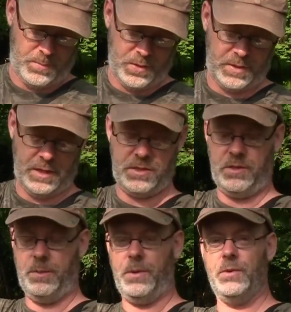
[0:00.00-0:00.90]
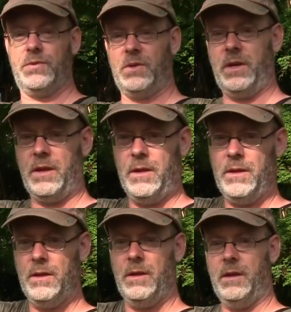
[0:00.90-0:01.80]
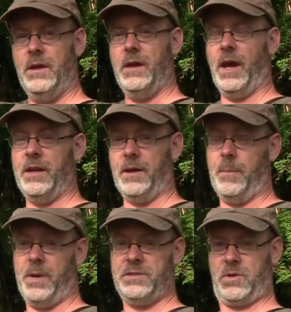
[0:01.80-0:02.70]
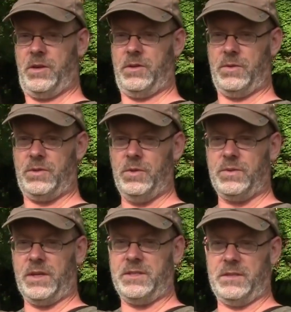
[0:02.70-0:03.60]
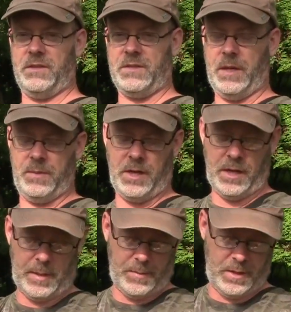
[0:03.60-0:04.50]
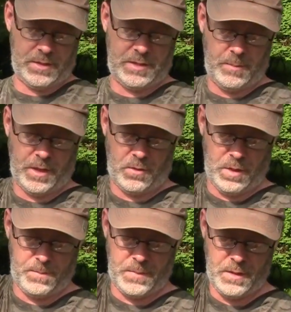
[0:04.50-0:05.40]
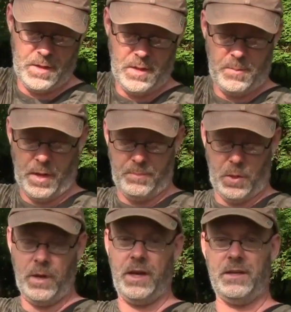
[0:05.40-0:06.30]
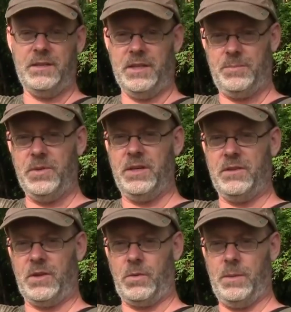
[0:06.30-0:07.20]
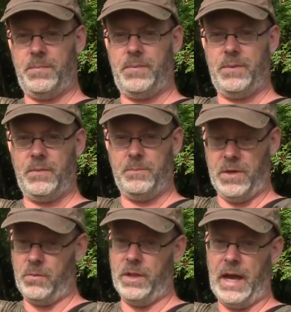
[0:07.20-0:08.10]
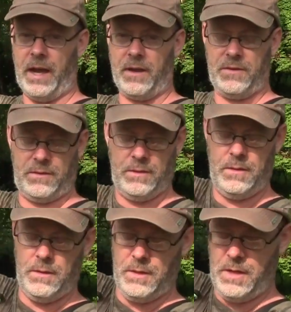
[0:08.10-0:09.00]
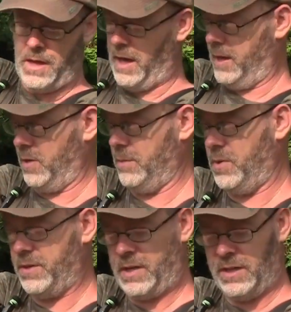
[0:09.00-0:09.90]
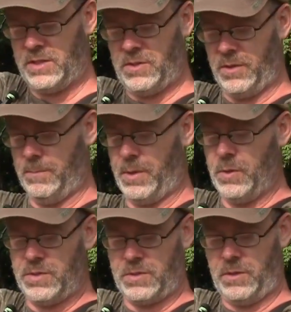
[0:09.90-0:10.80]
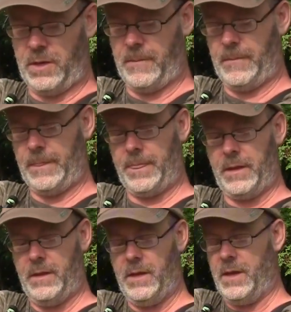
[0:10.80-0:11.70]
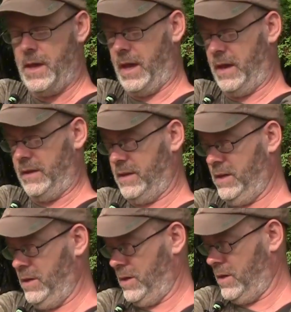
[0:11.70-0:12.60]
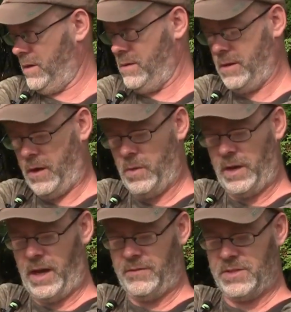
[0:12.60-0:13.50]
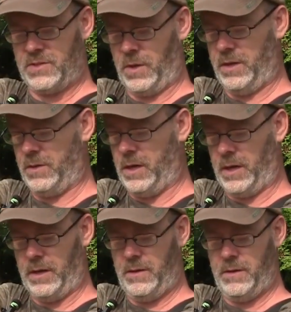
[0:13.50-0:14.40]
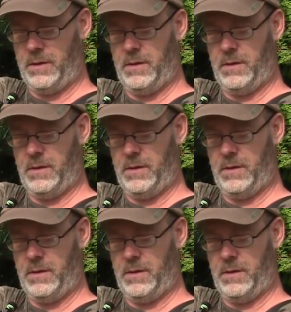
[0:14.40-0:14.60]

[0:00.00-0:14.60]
going to put tension on the bowstring. And I'm basically going to do two things at the same time. I'm going to set my grip, my bow hand deeply into the grip, but relaxed. And I'm going to put tension on the bowstring. And here I want to have a straight line